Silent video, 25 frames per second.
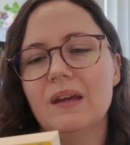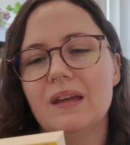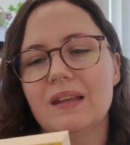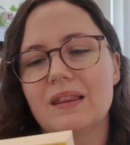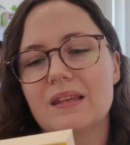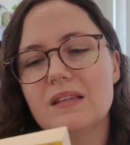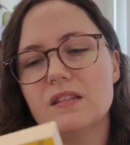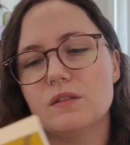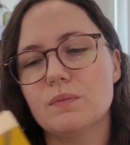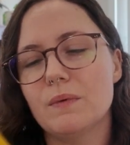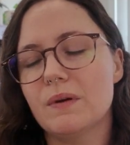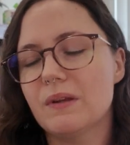
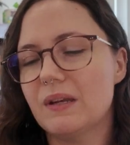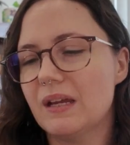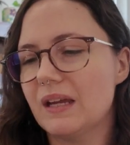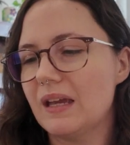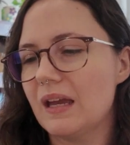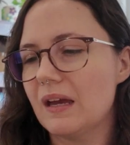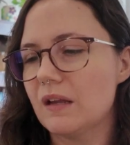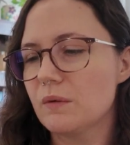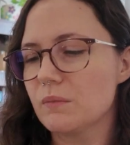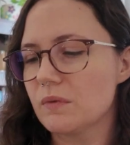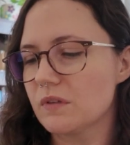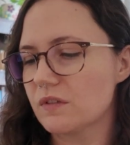This one
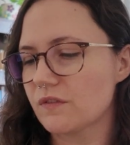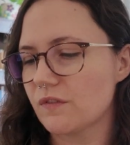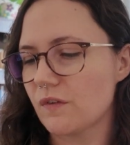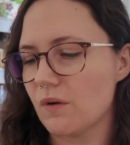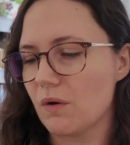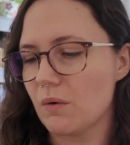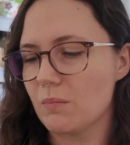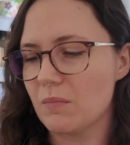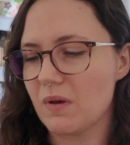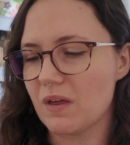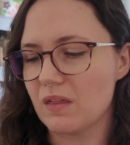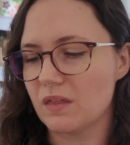again was
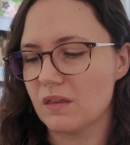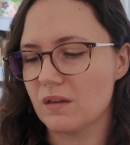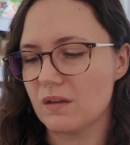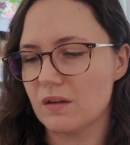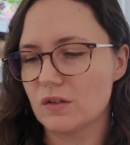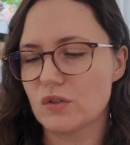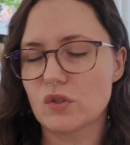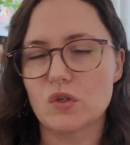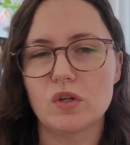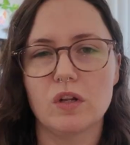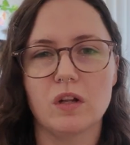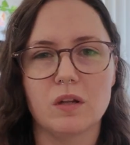from the
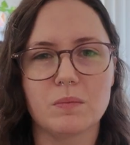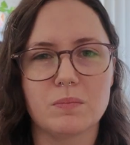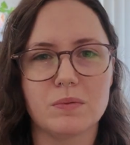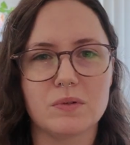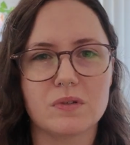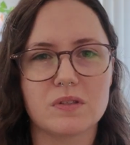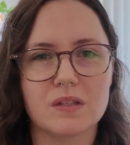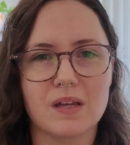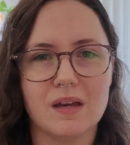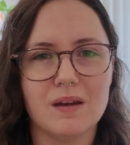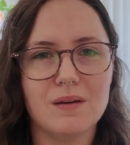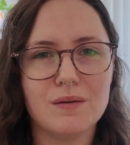$2
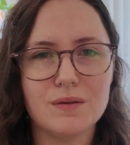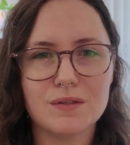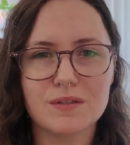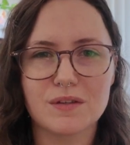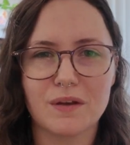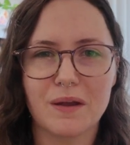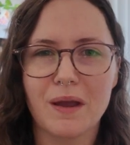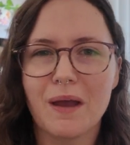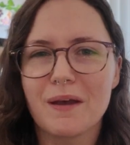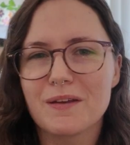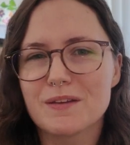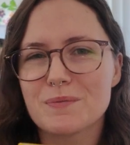book sale, so
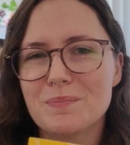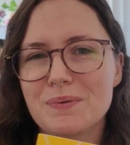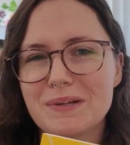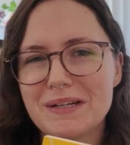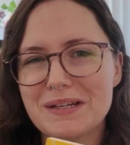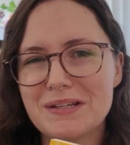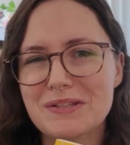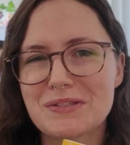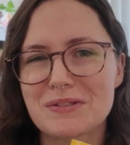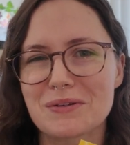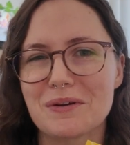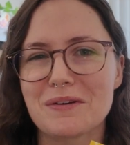I was
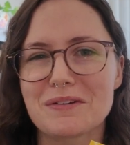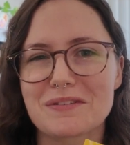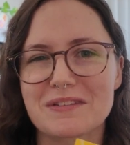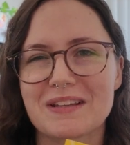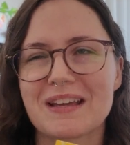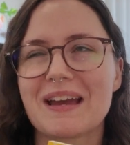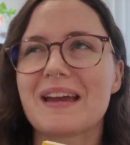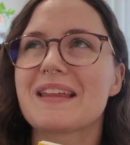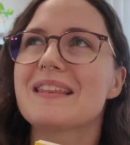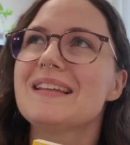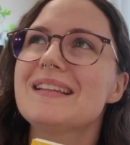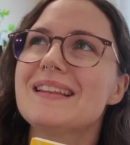pretty stoked
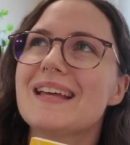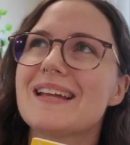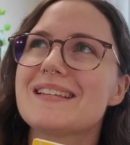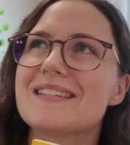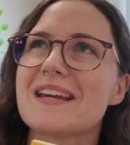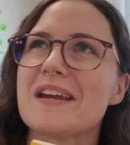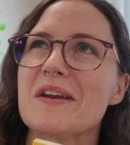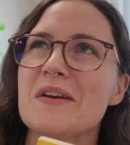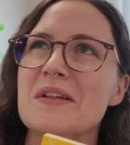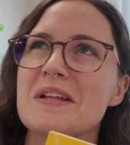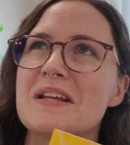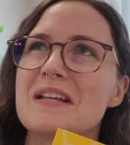that I think that
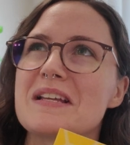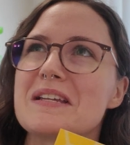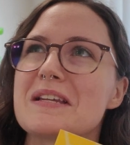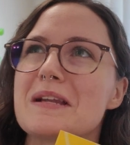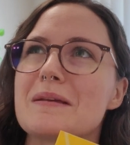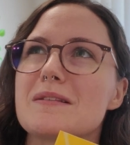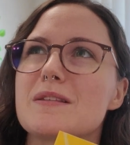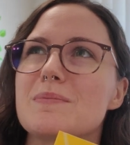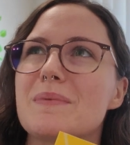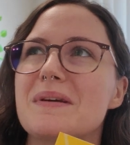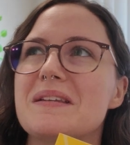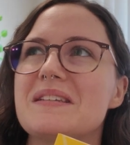day I only ended
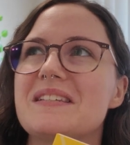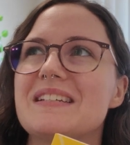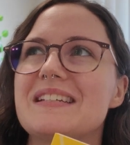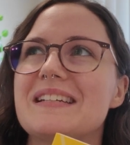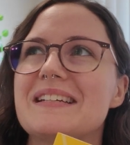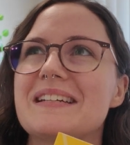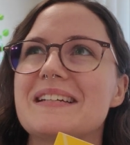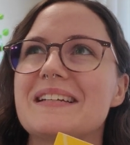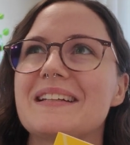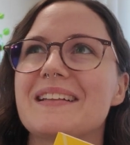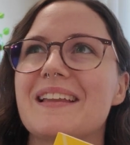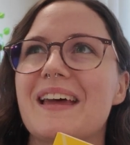up
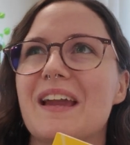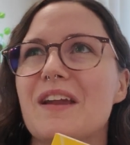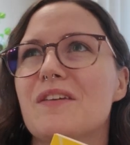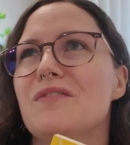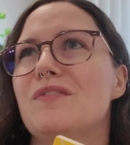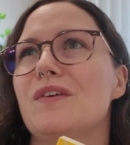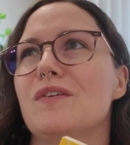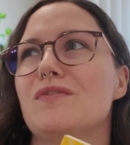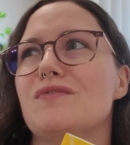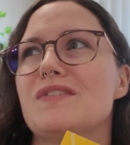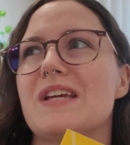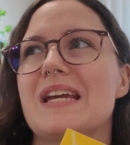spending like
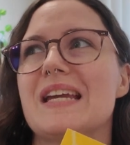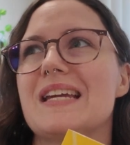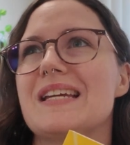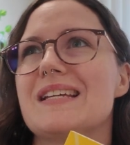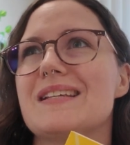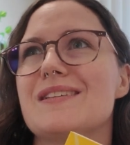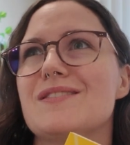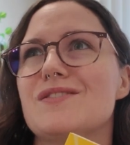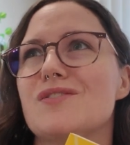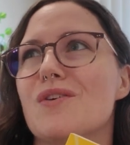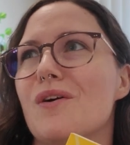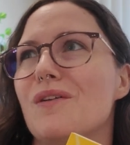
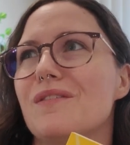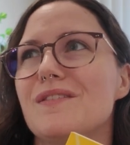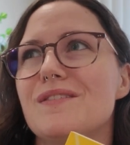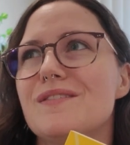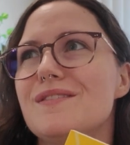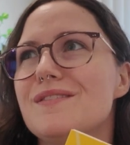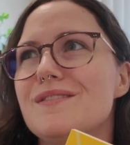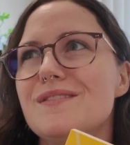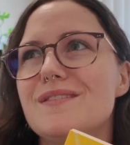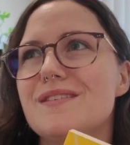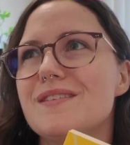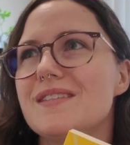
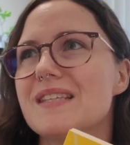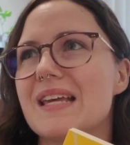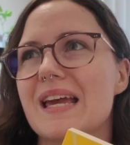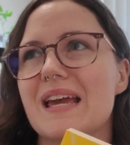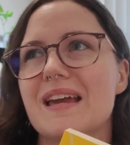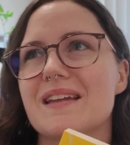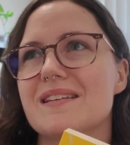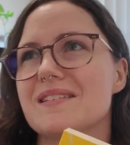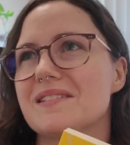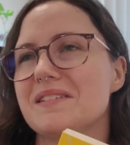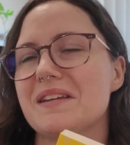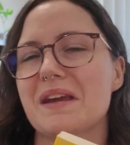$15,
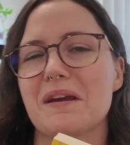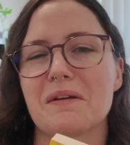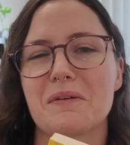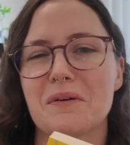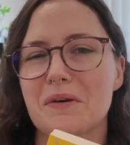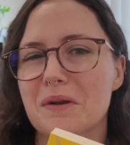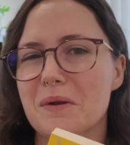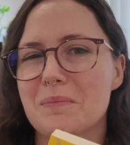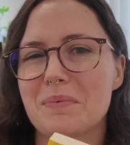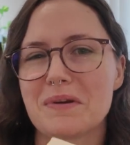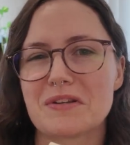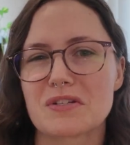and yeah,
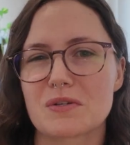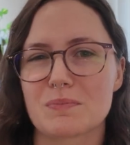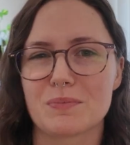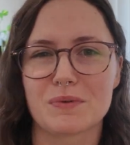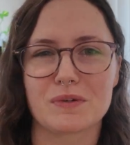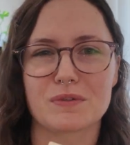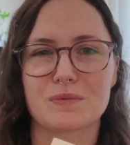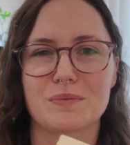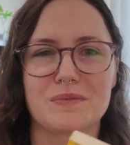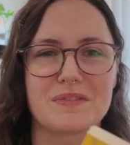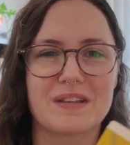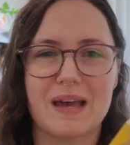got a bunch of
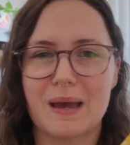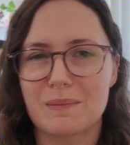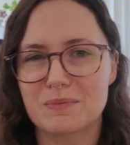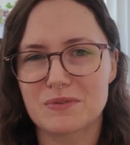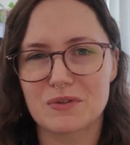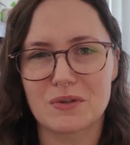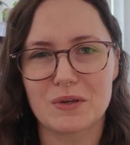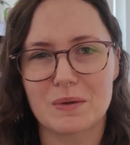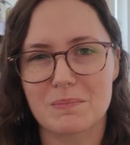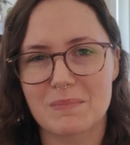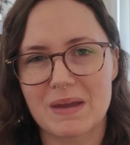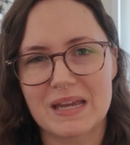books. It was
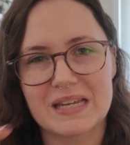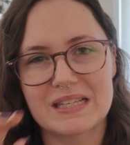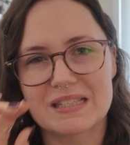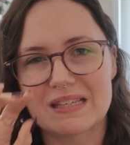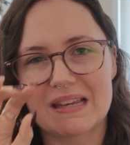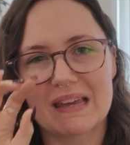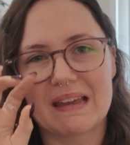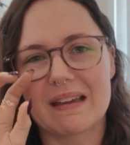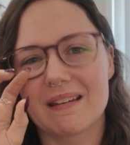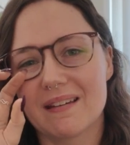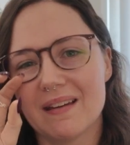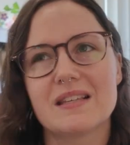absolutely
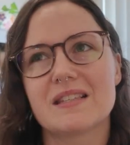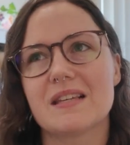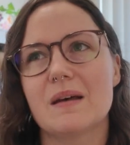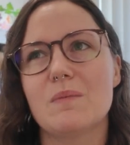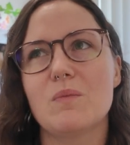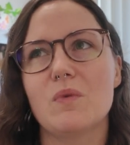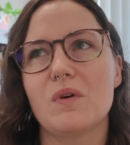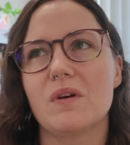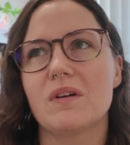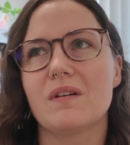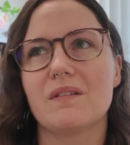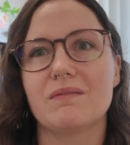amazing. Some
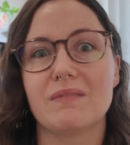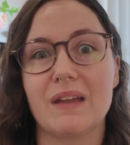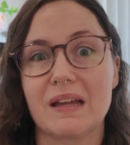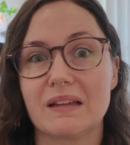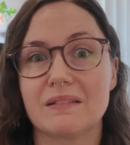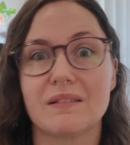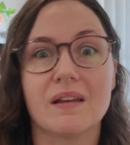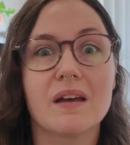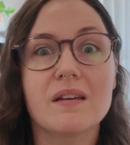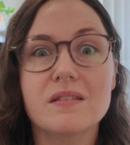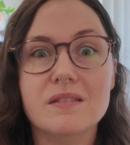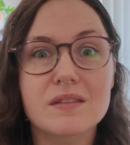were like
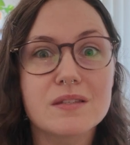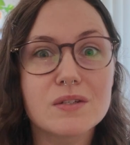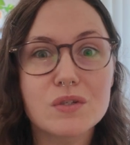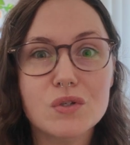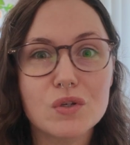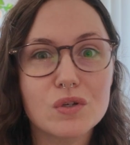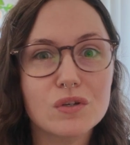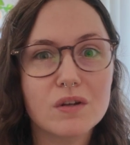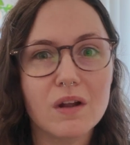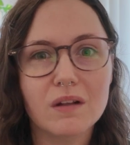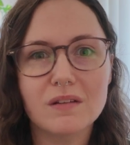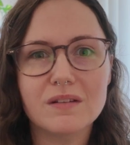less than
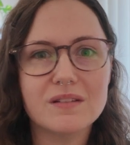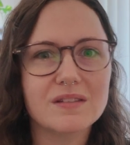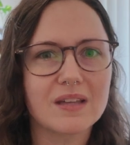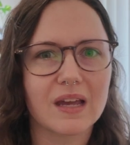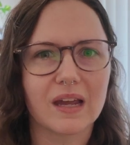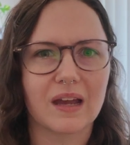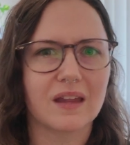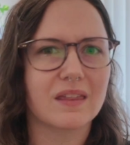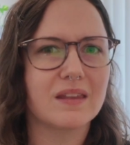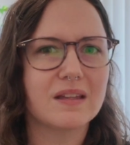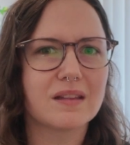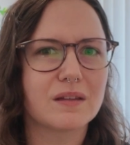$2,
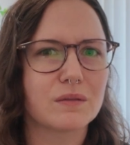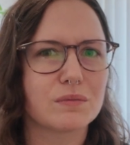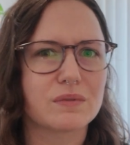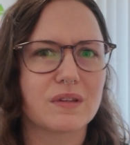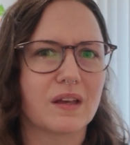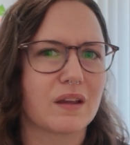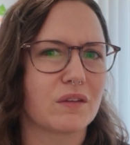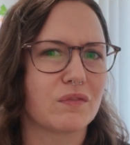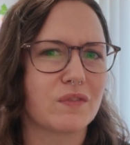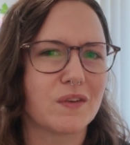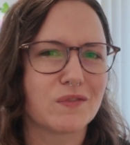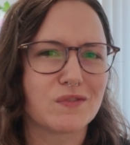like I think there was
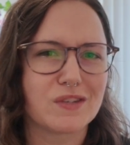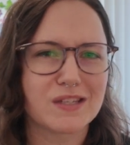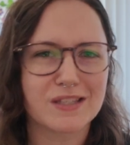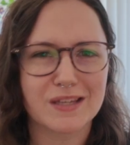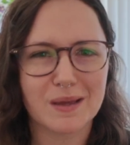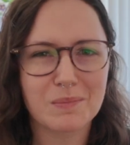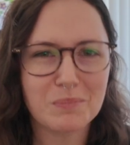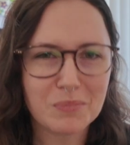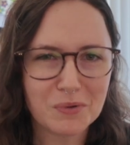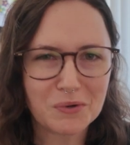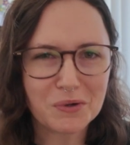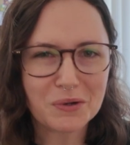like a
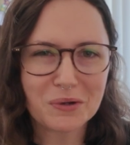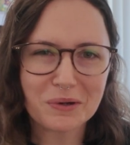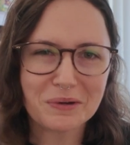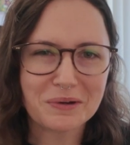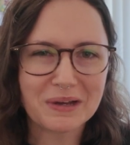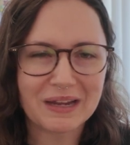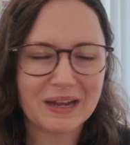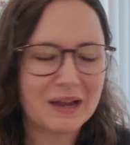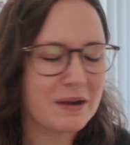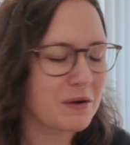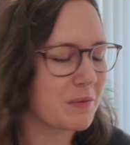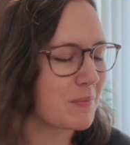50-cent book.
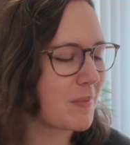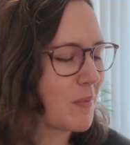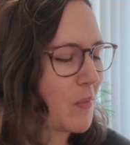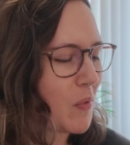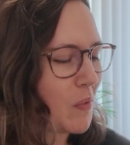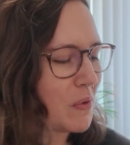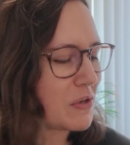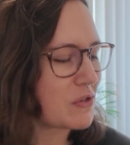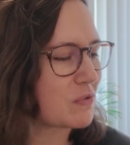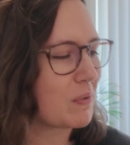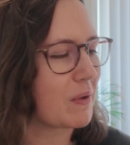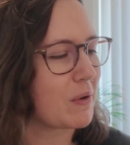I can't remember
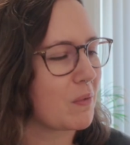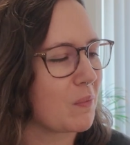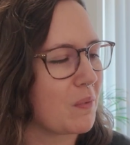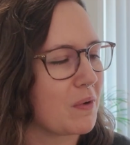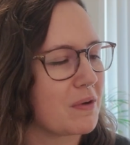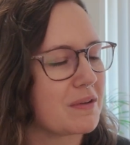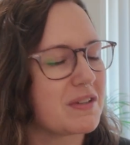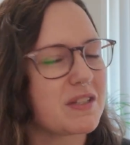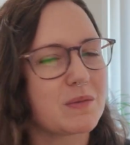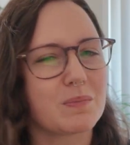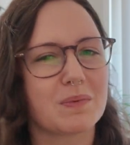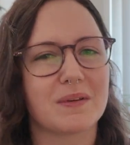which one it
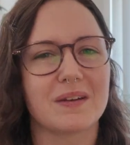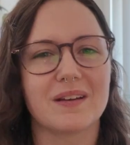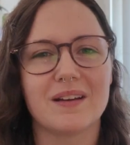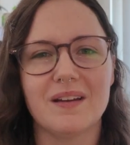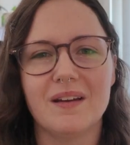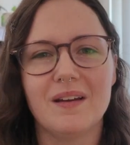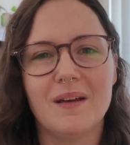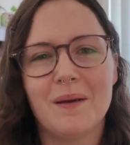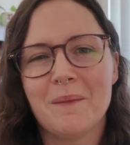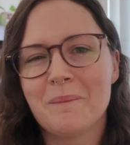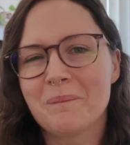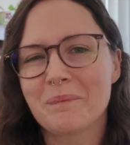was, but
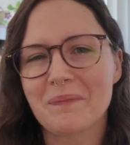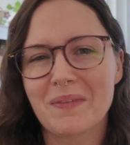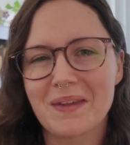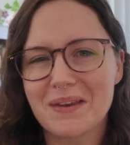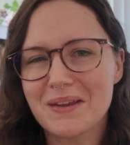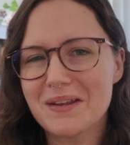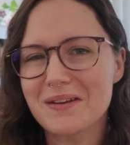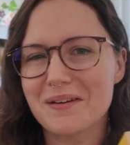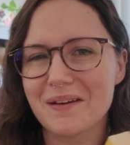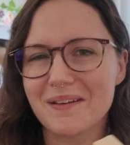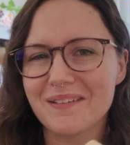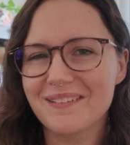
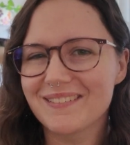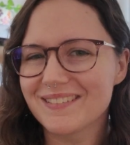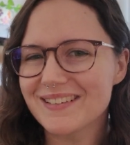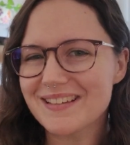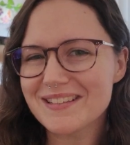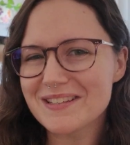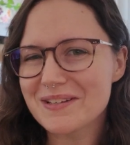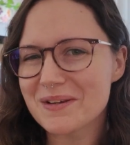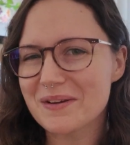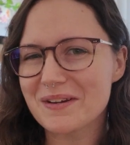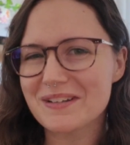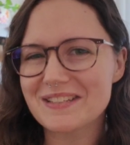you know, it
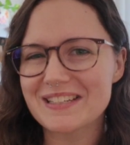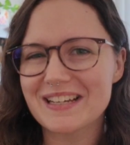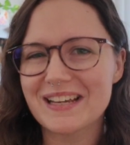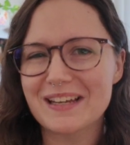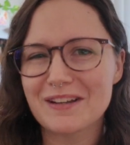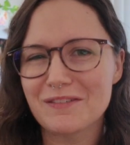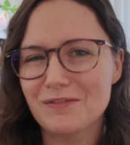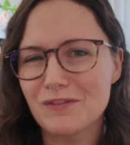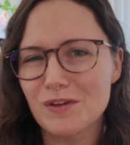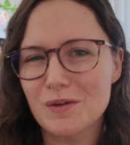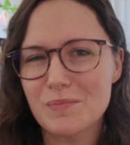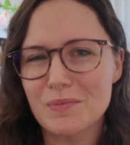doesn't hurt to get
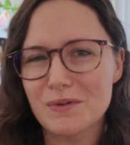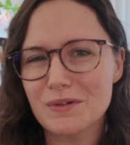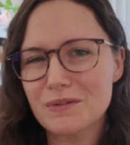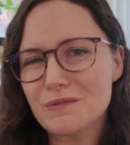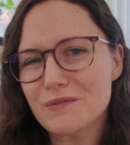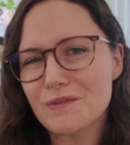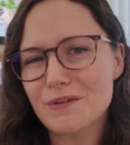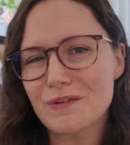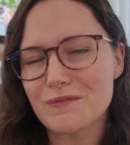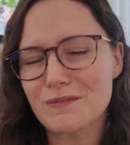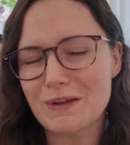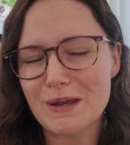a few books
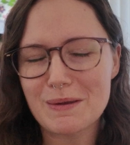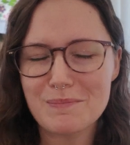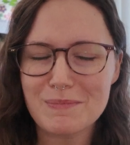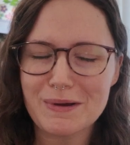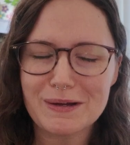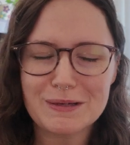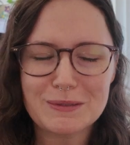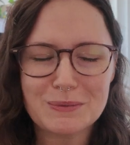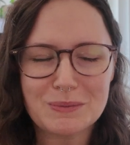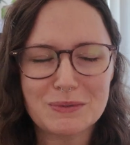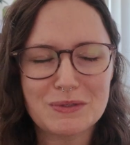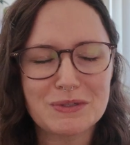for
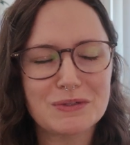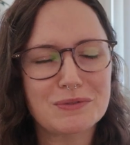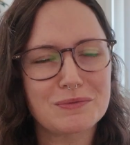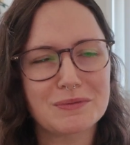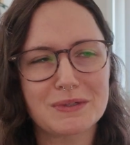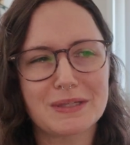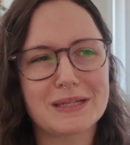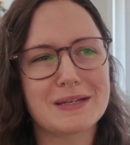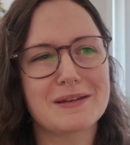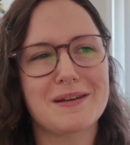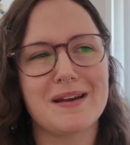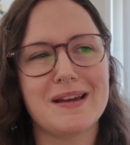$15, which is
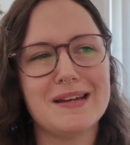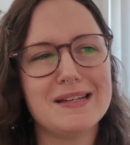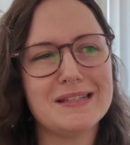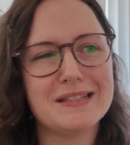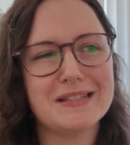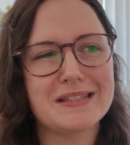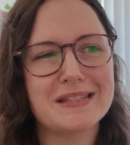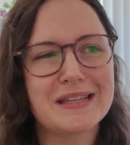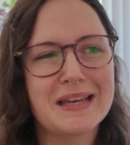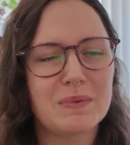really nice.